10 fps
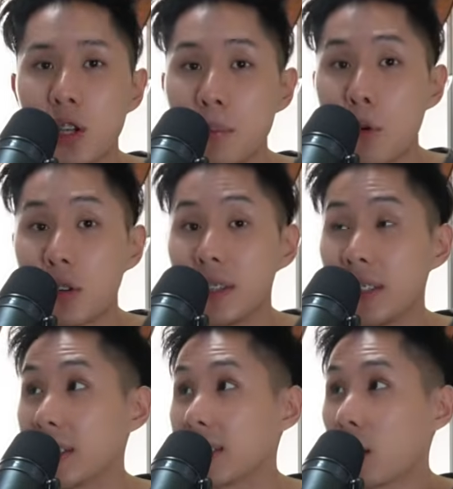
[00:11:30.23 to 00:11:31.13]
component
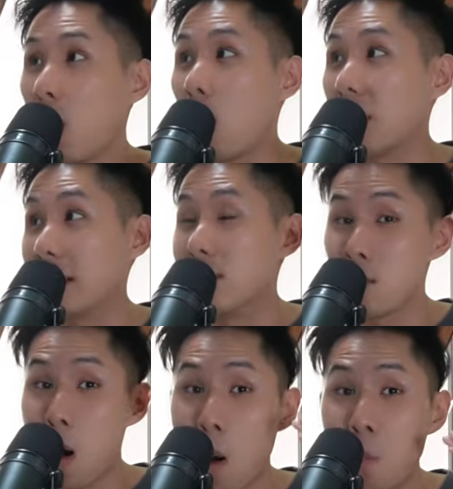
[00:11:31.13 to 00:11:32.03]
is called the
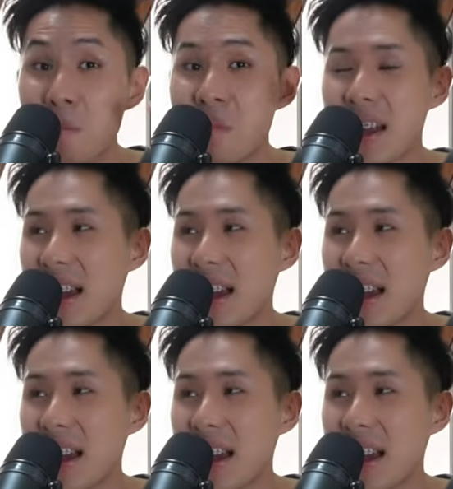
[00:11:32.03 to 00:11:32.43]
ROM.